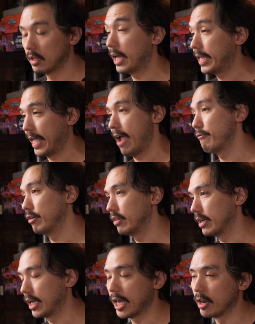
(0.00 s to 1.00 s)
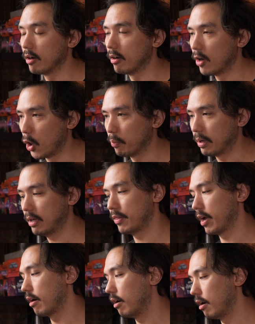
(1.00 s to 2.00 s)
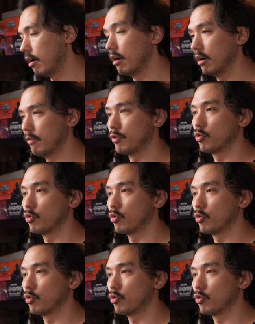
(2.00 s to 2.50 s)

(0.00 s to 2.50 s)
Like everything in our hobby, there are